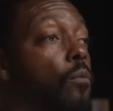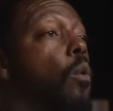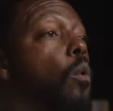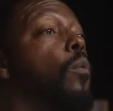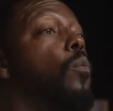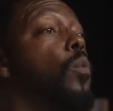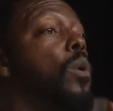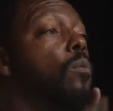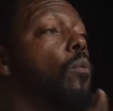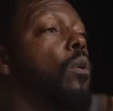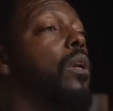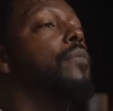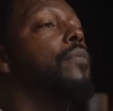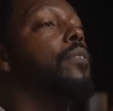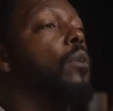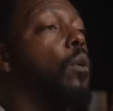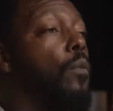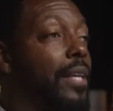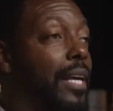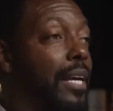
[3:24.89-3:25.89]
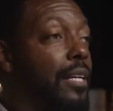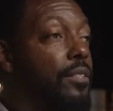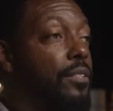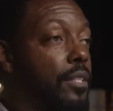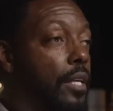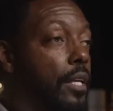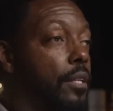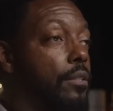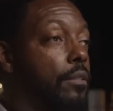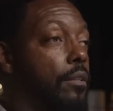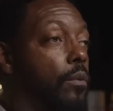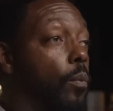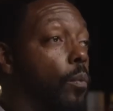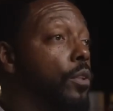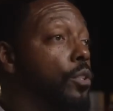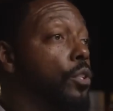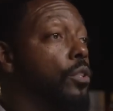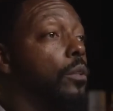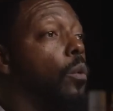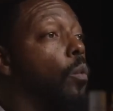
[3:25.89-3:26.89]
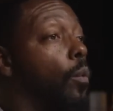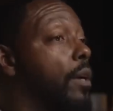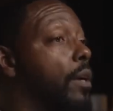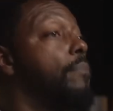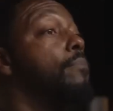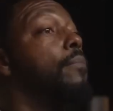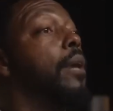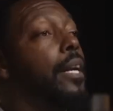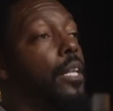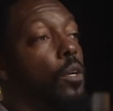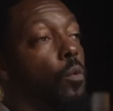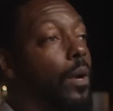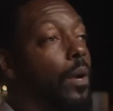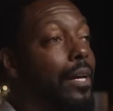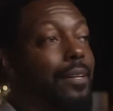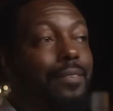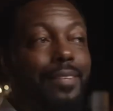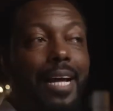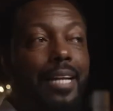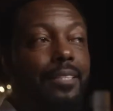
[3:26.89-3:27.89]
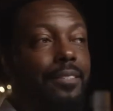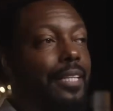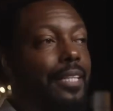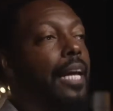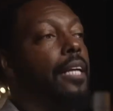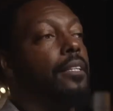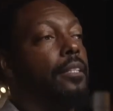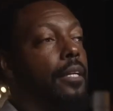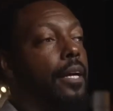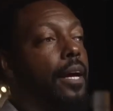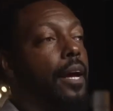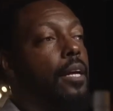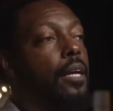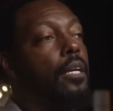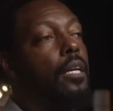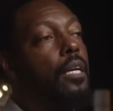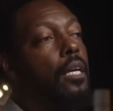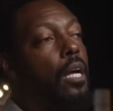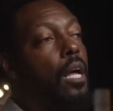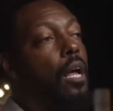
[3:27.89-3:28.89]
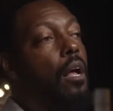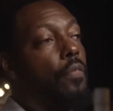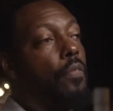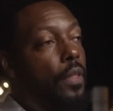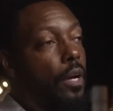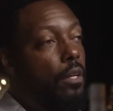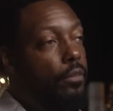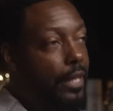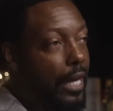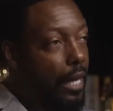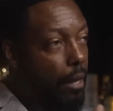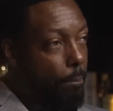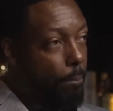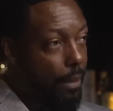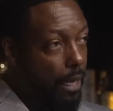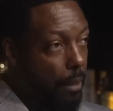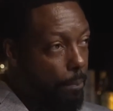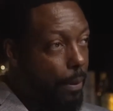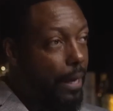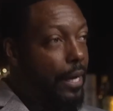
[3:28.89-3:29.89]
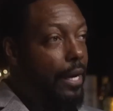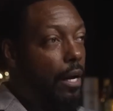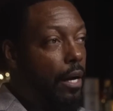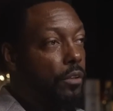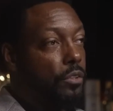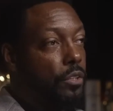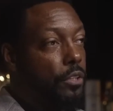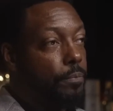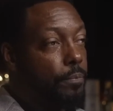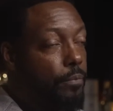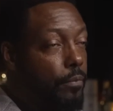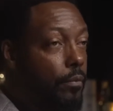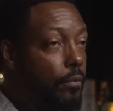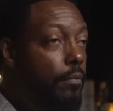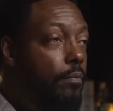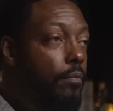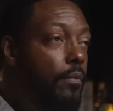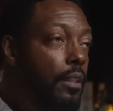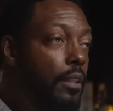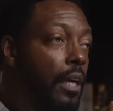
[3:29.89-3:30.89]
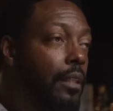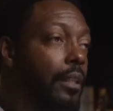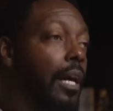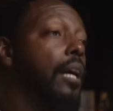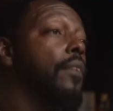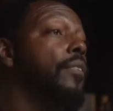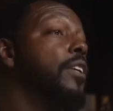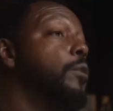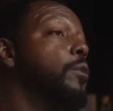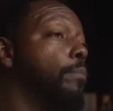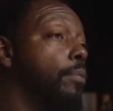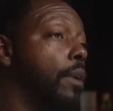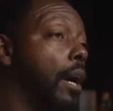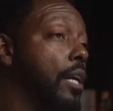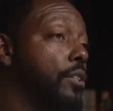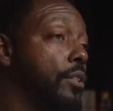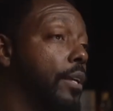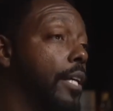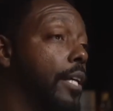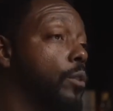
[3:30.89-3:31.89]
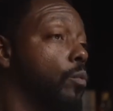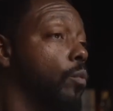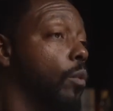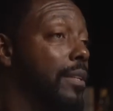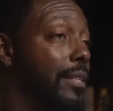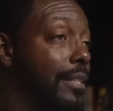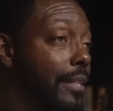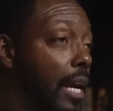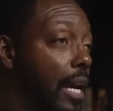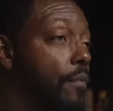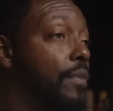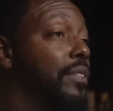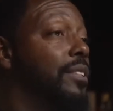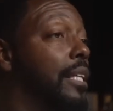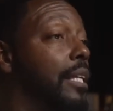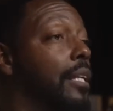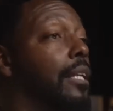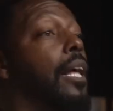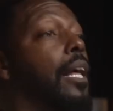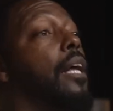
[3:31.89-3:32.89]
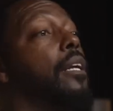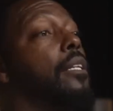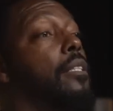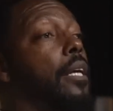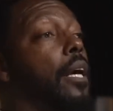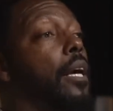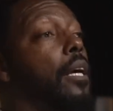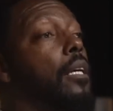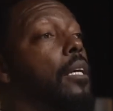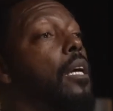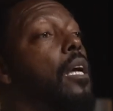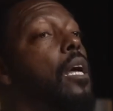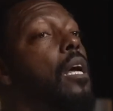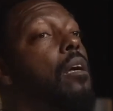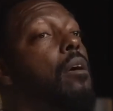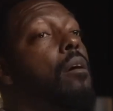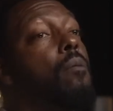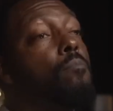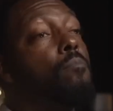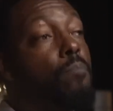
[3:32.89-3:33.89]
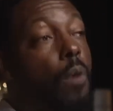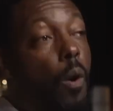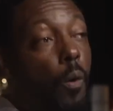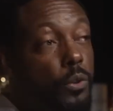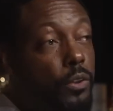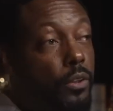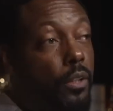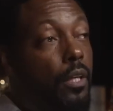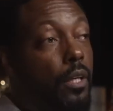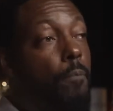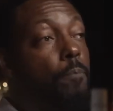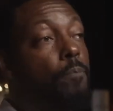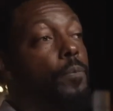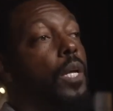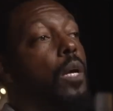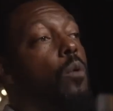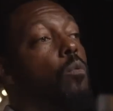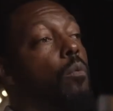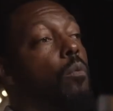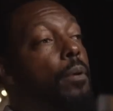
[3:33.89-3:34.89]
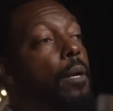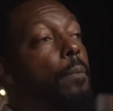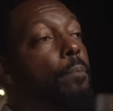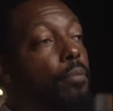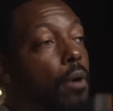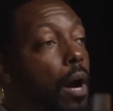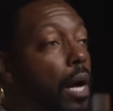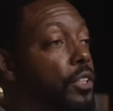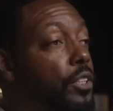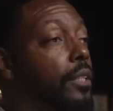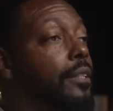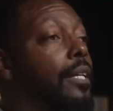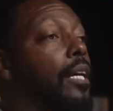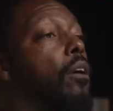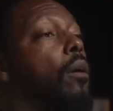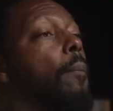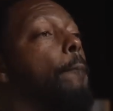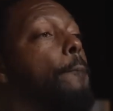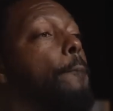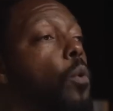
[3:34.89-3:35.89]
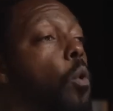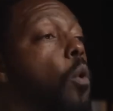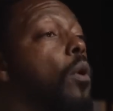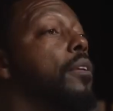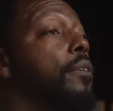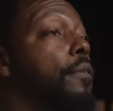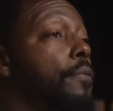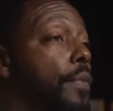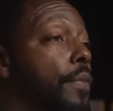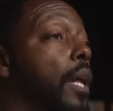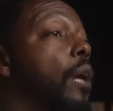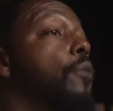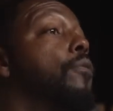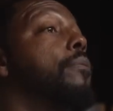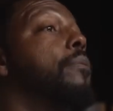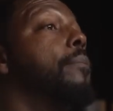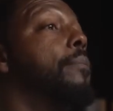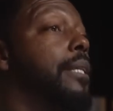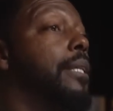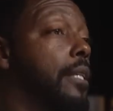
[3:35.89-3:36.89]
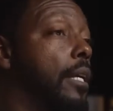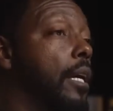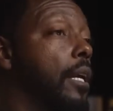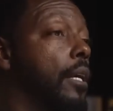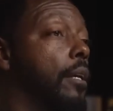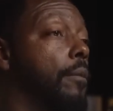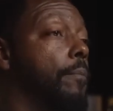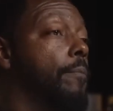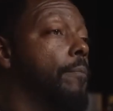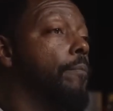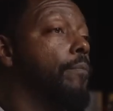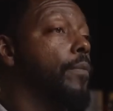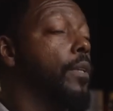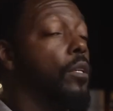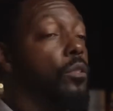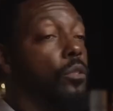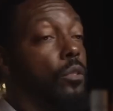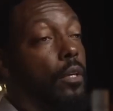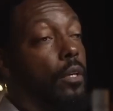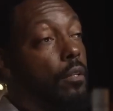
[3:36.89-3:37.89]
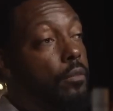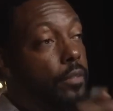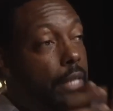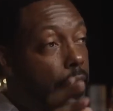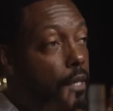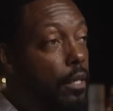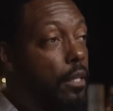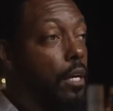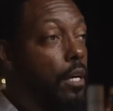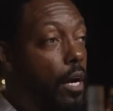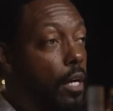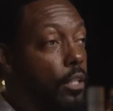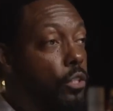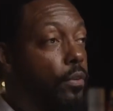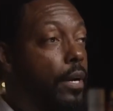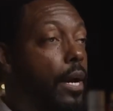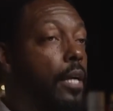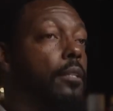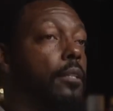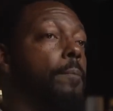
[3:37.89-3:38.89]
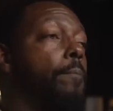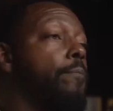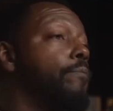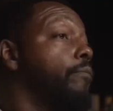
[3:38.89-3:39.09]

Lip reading: We won't even know they exist. We'll just know where the money went, and that's the end of that. They'll take big payouts. A lot of these projects will never see the light of day. Most of them will be projects that are born to fail from the beginning. So they'll take a contract.